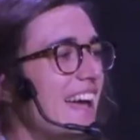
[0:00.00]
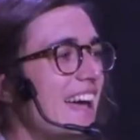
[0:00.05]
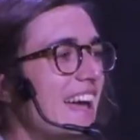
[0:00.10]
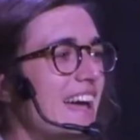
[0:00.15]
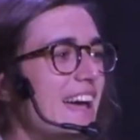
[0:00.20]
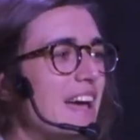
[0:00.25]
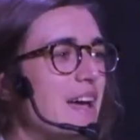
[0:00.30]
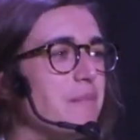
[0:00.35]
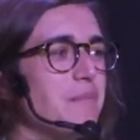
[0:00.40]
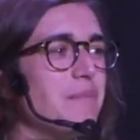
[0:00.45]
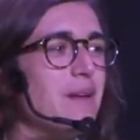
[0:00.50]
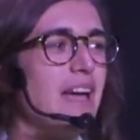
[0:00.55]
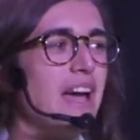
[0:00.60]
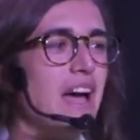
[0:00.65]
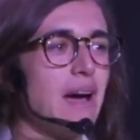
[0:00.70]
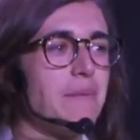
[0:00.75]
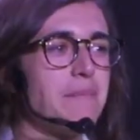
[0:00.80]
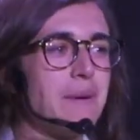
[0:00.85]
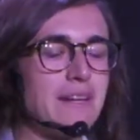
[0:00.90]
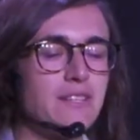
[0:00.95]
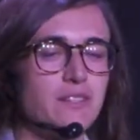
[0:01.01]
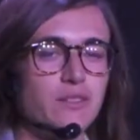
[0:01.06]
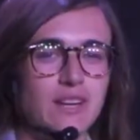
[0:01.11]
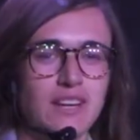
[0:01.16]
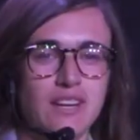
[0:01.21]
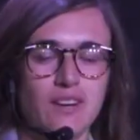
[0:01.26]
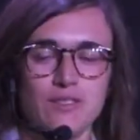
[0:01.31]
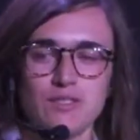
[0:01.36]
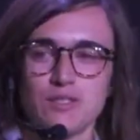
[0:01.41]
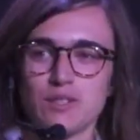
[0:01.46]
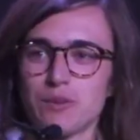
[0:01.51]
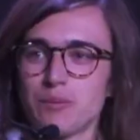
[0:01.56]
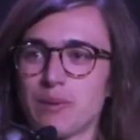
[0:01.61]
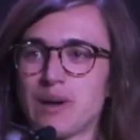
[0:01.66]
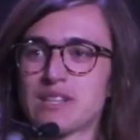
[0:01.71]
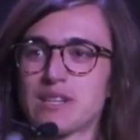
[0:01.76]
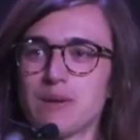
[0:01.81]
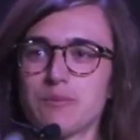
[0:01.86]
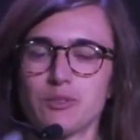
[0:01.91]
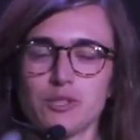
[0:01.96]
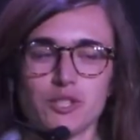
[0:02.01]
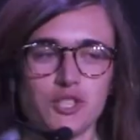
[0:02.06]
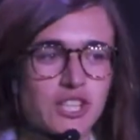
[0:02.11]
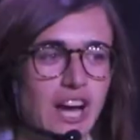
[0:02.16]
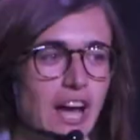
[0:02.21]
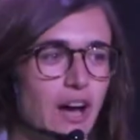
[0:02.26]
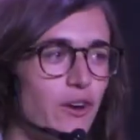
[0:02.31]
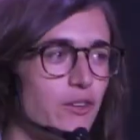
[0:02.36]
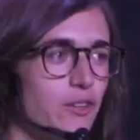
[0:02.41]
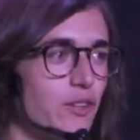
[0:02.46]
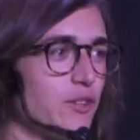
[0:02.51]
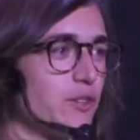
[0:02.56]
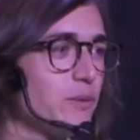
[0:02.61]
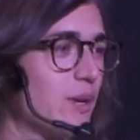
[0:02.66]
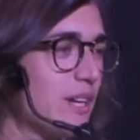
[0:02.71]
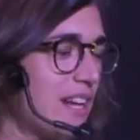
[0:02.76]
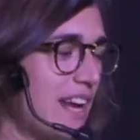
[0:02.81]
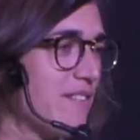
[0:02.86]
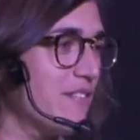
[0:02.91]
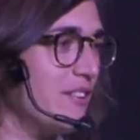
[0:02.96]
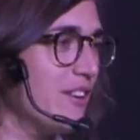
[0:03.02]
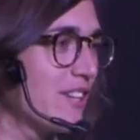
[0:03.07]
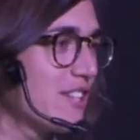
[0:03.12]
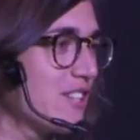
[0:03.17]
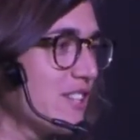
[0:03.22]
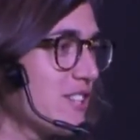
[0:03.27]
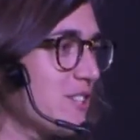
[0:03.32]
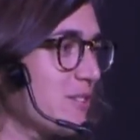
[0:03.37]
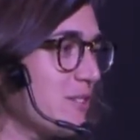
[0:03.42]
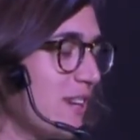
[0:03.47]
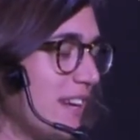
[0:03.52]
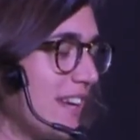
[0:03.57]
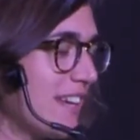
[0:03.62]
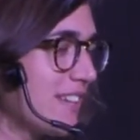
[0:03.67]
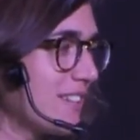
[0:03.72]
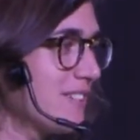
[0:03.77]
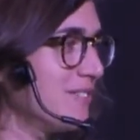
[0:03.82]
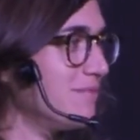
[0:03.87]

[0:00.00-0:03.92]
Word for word: But you can also, you're welcome to shout or do whatever, just to like